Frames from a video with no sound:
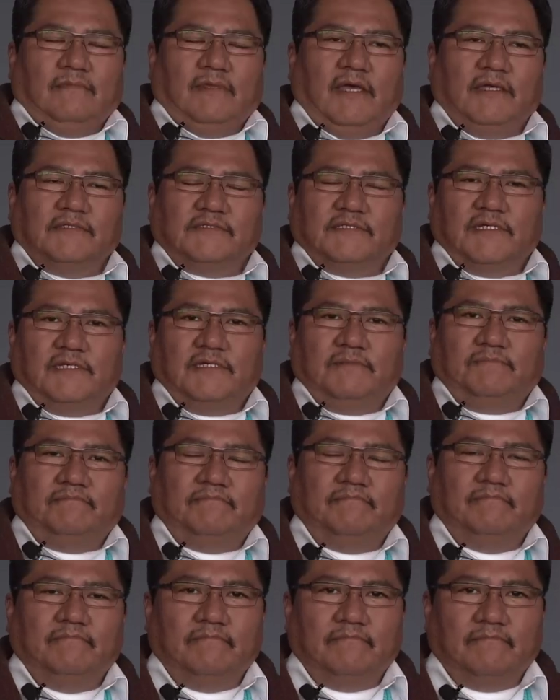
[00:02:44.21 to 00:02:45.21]
As a
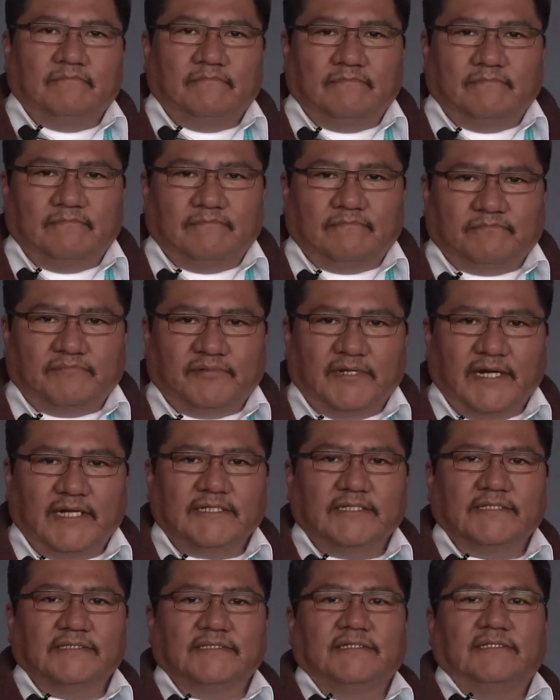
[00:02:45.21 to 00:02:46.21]

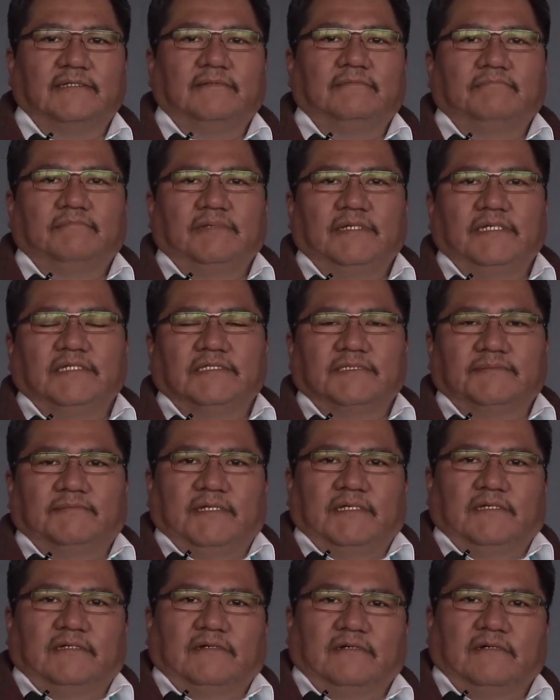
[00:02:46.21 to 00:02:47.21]
Practicing
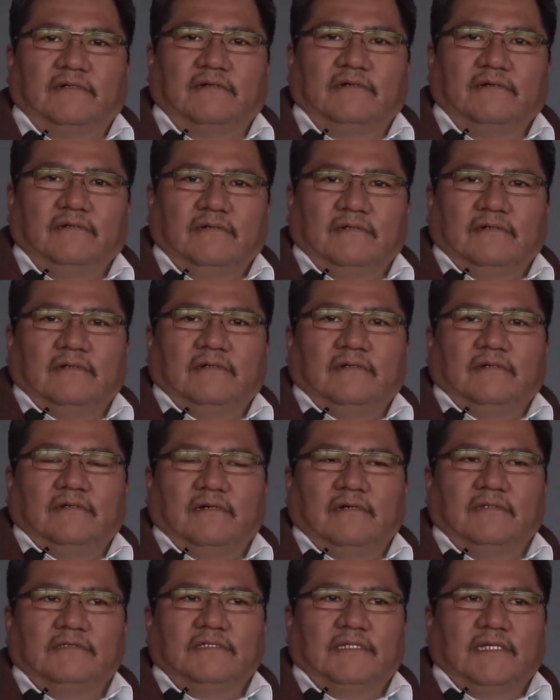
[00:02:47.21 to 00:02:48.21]
peacemaker
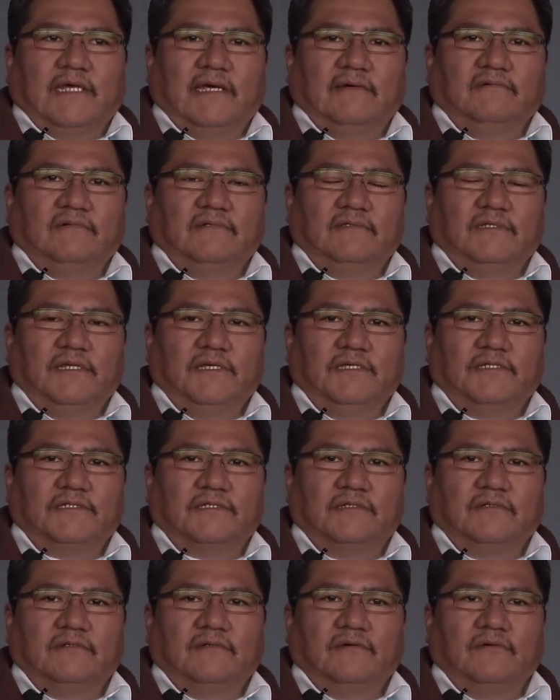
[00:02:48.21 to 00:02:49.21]
on the Navajo
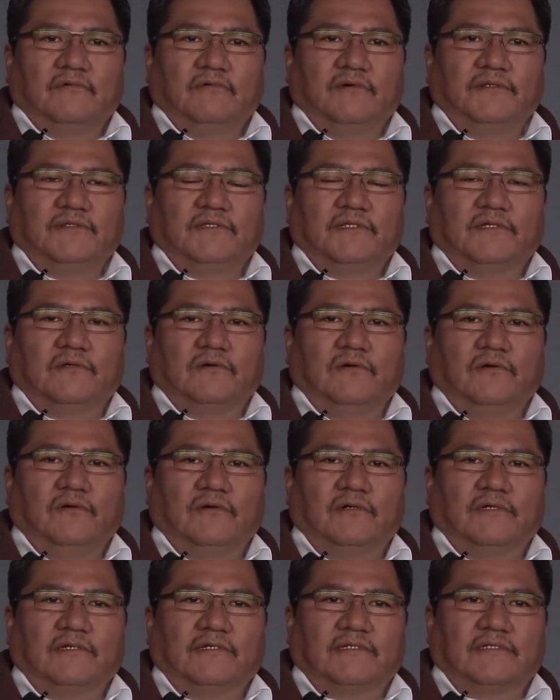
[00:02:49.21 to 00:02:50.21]
Nation with the
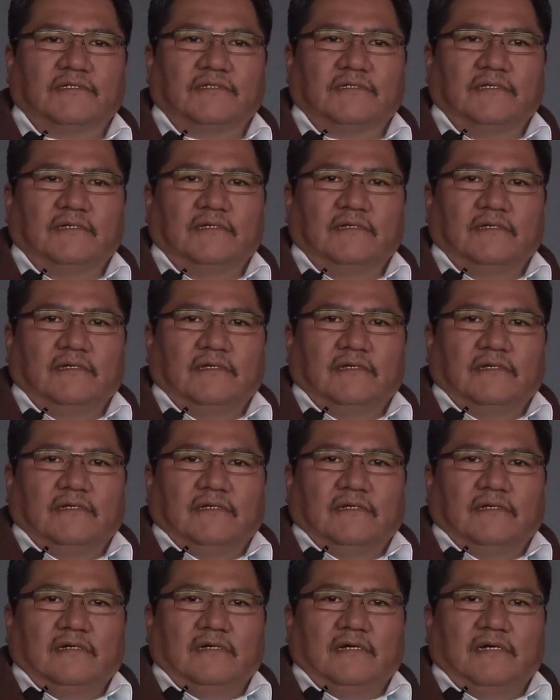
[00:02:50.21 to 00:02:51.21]
courts,
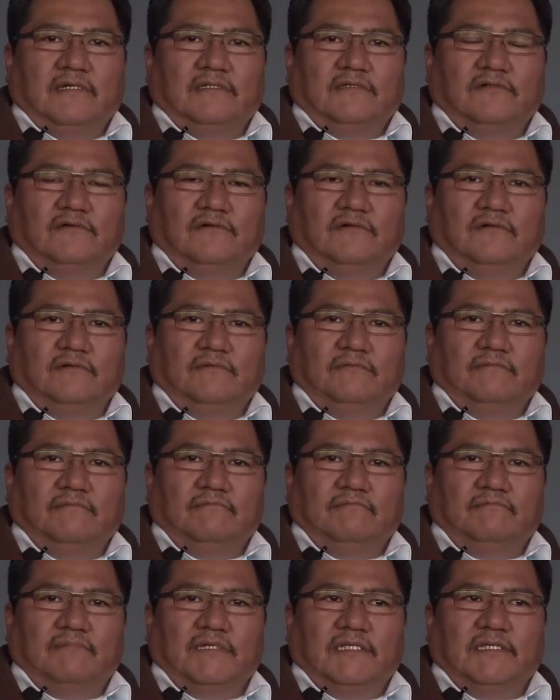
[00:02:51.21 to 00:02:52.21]
I do
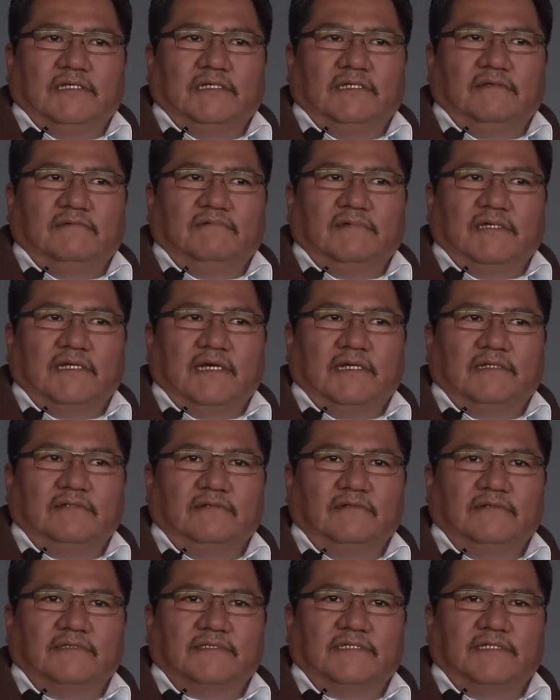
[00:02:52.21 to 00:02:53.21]
believe and I
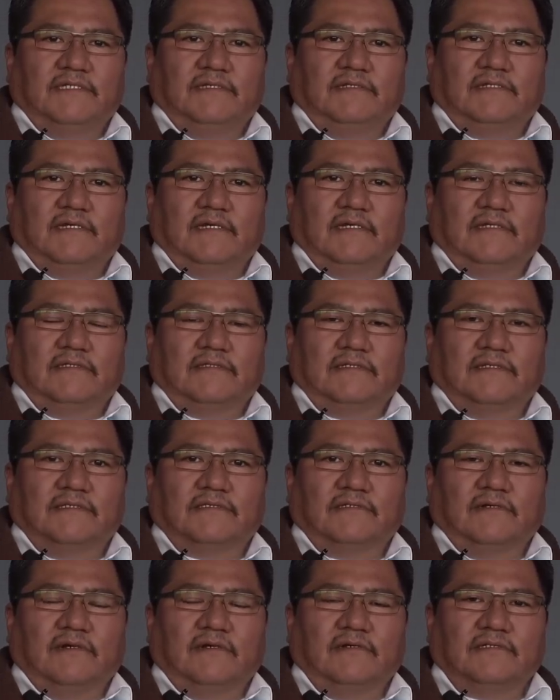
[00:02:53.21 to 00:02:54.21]
do see that the
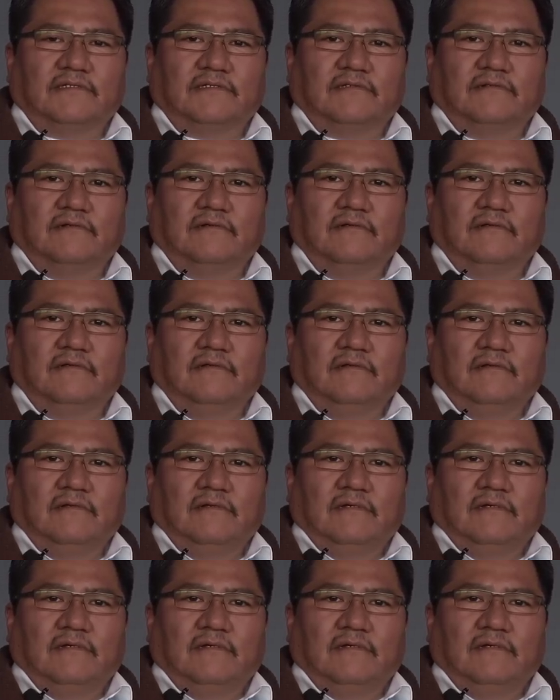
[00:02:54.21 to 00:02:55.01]
Star School